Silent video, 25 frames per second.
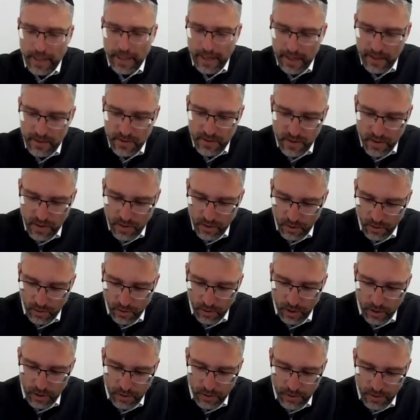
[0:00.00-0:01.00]
me ask
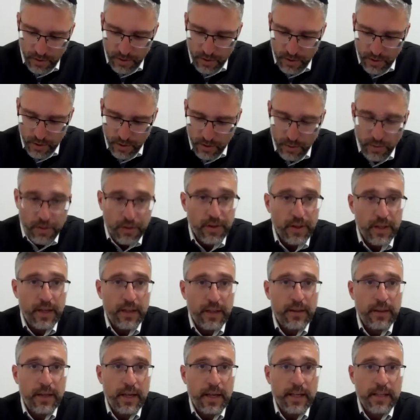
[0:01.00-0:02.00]
you: Do you
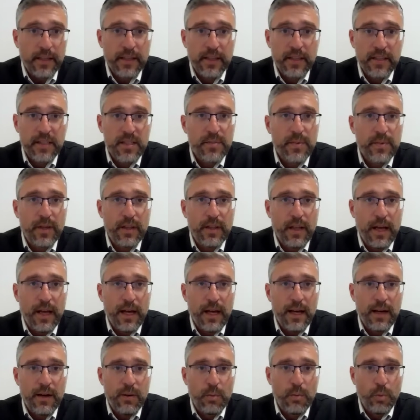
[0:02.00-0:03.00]
think that
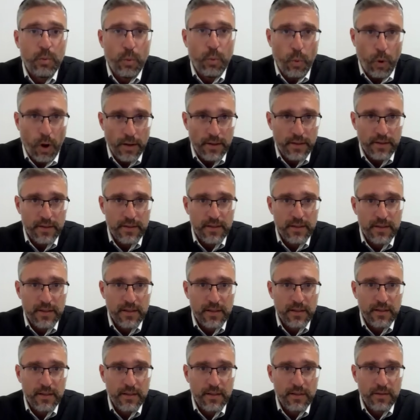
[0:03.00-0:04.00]
Hezbollah
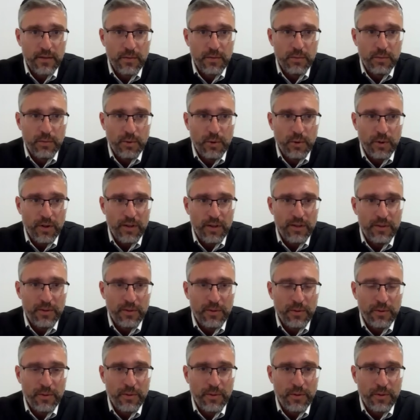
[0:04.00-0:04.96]
wants war,